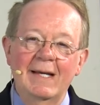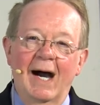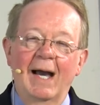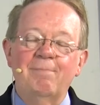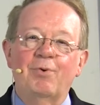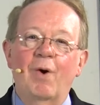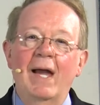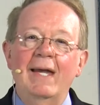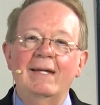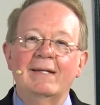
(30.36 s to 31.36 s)
I
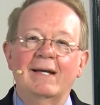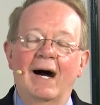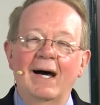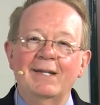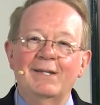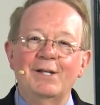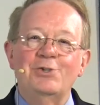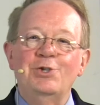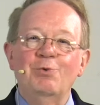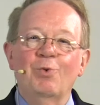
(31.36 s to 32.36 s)
pray, God,
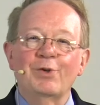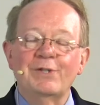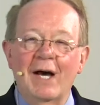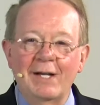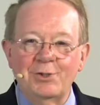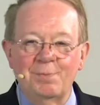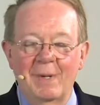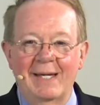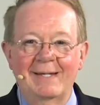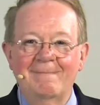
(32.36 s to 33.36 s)
that you will touch
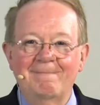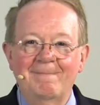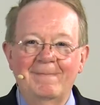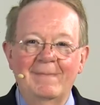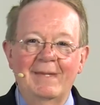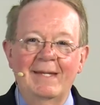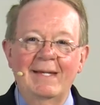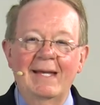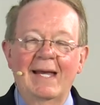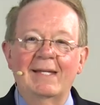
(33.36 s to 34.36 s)
me.
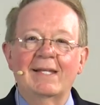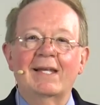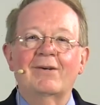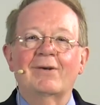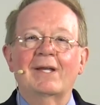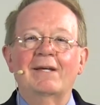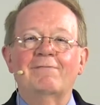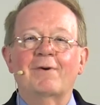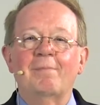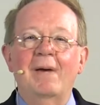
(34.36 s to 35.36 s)
And literally
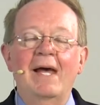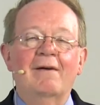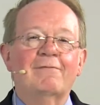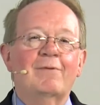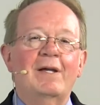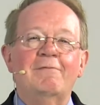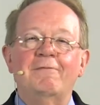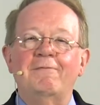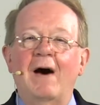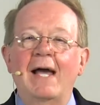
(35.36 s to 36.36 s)
from every
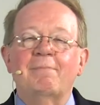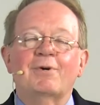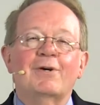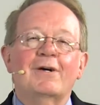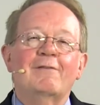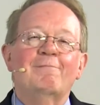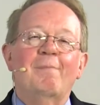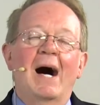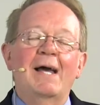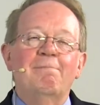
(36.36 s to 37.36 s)
fiber of
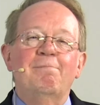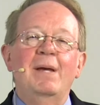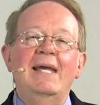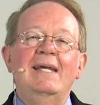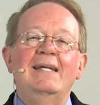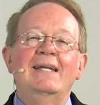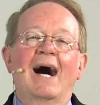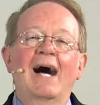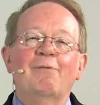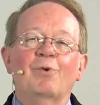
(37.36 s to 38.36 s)
my being,
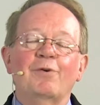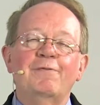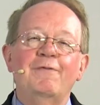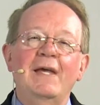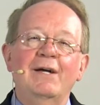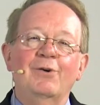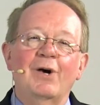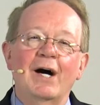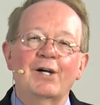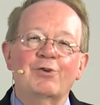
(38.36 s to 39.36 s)
I will
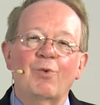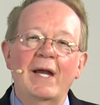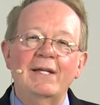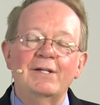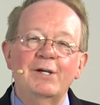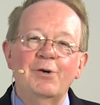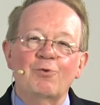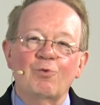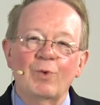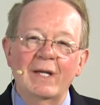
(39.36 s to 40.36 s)
feel a great
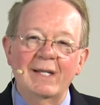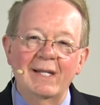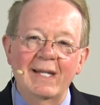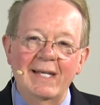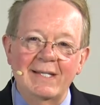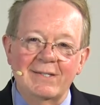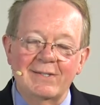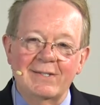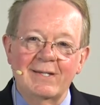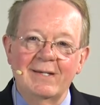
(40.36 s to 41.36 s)

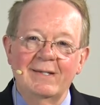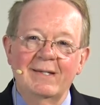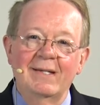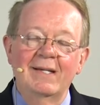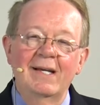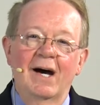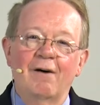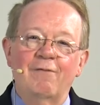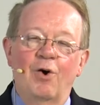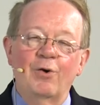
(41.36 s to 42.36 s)
release
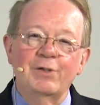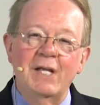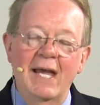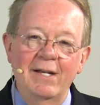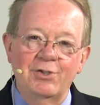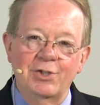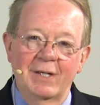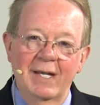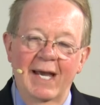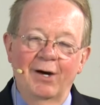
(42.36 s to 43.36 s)
of all
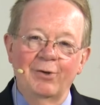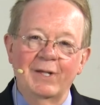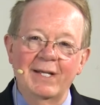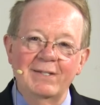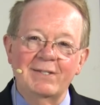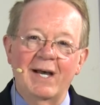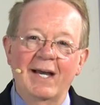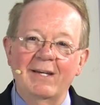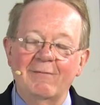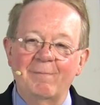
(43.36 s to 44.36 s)
tension held
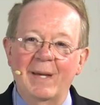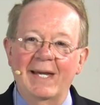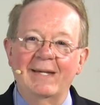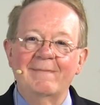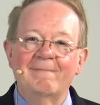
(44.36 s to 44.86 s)
inside of me.